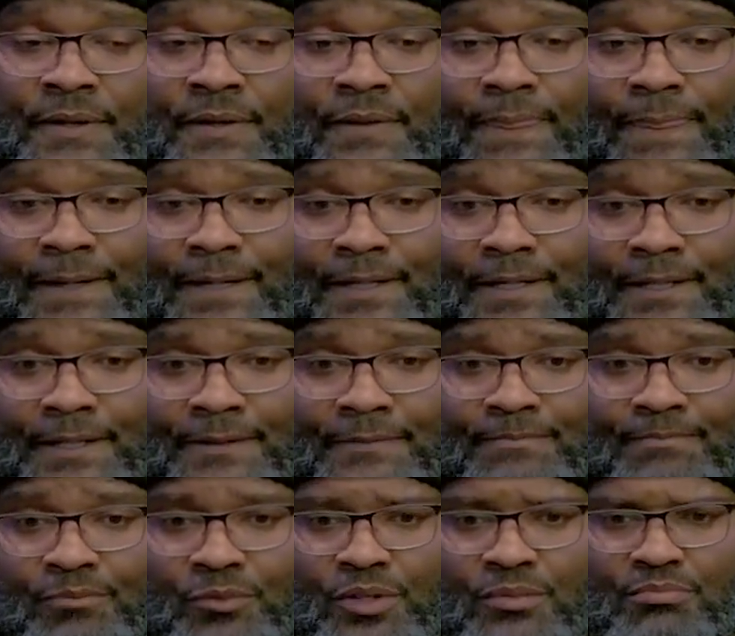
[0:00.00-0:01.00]

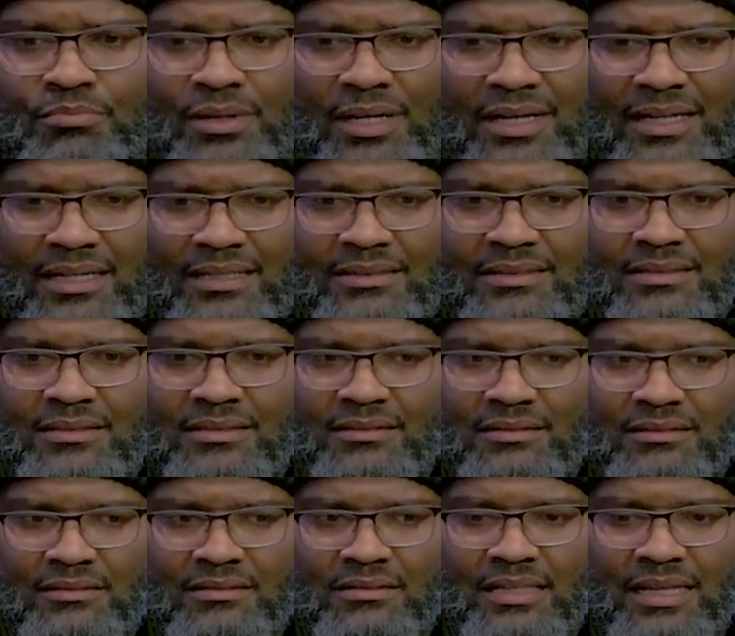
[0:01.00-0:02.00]
Um, but
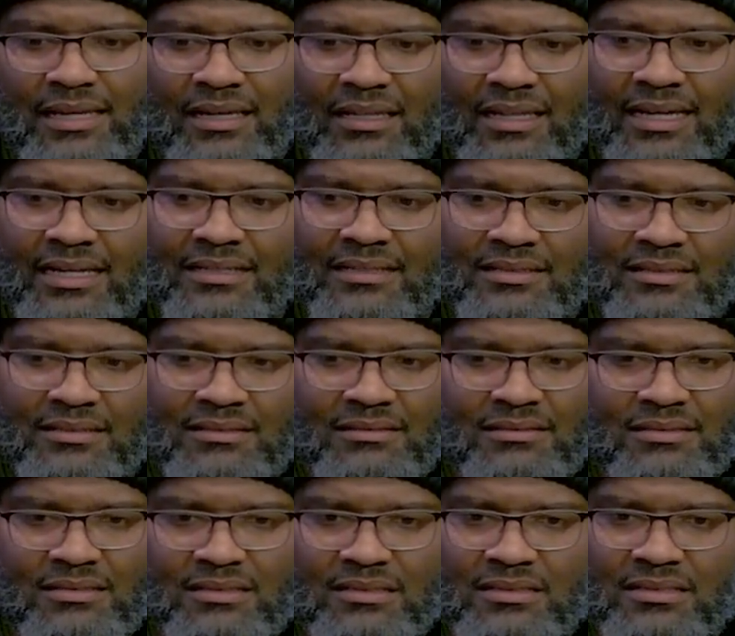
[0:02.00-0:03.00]
yeah, like
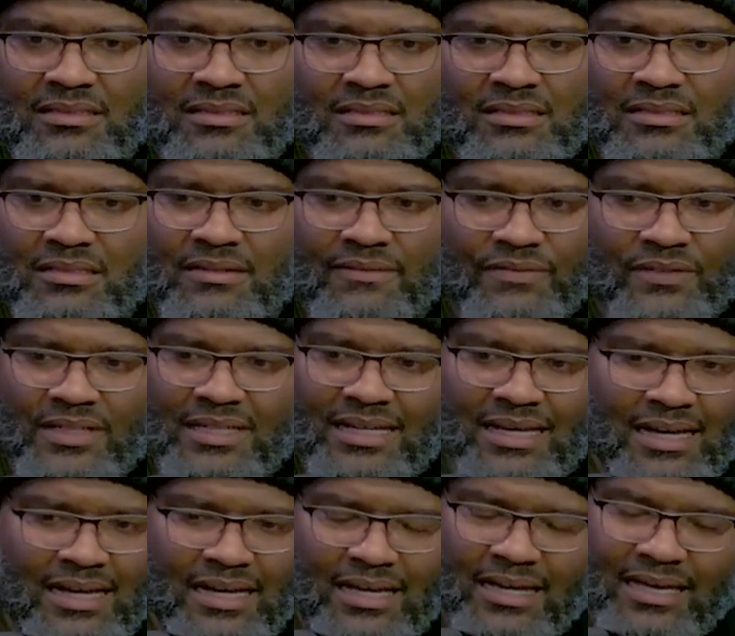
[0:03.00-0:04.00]
if a
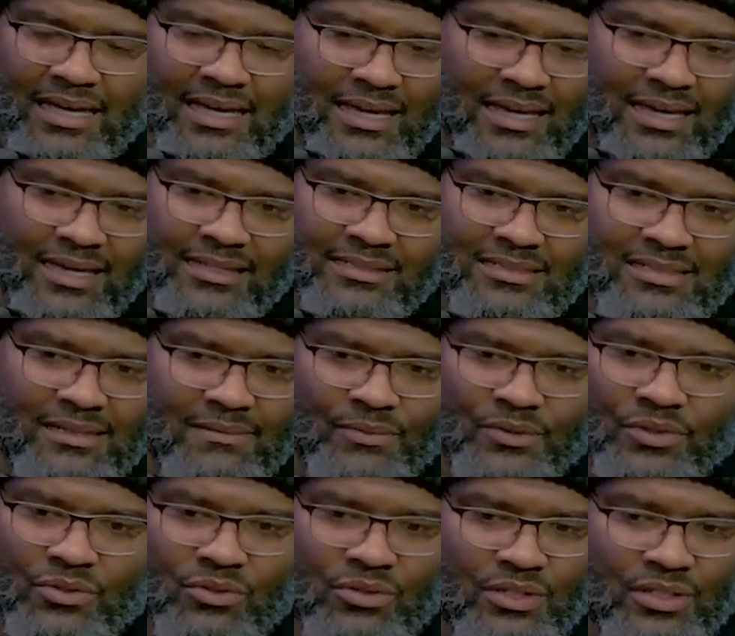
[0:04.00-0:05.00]
guy had
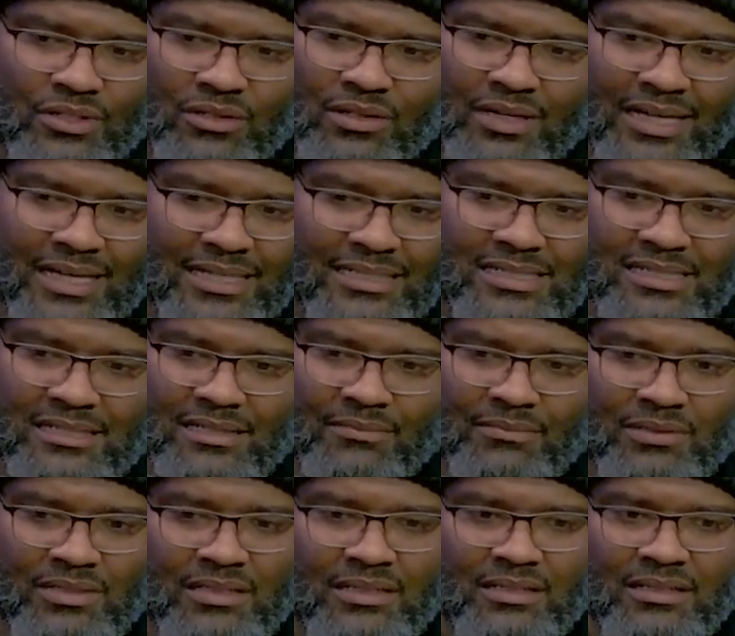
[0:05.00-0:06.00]
something or girl had
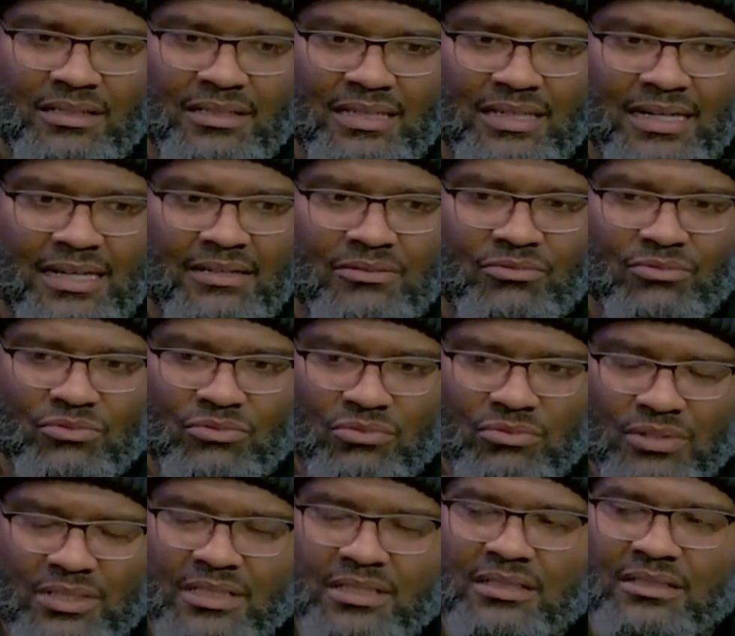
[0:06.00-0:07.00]
something that
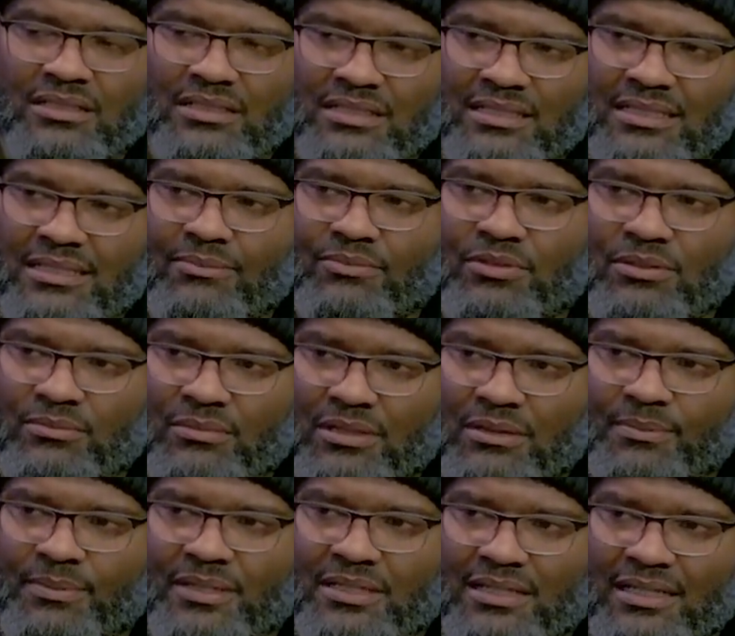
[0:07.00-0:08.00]
really kept them
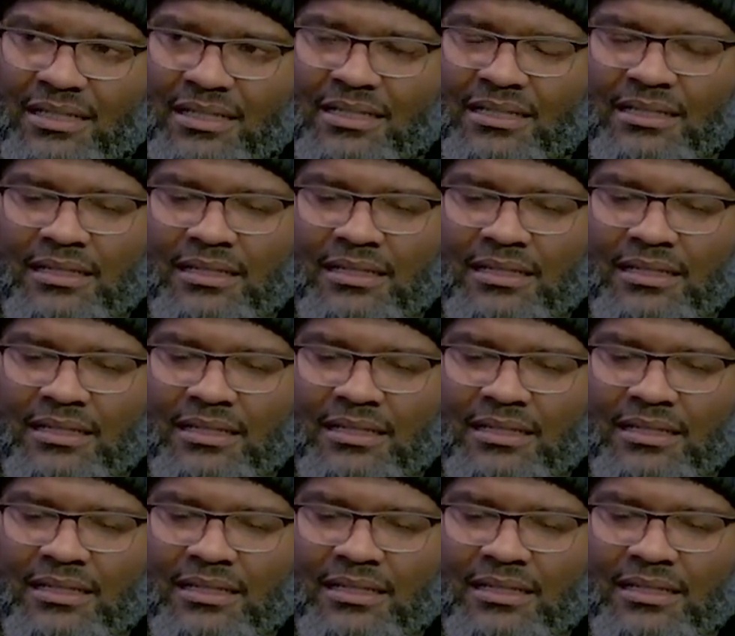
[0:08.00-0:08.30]
up at night mm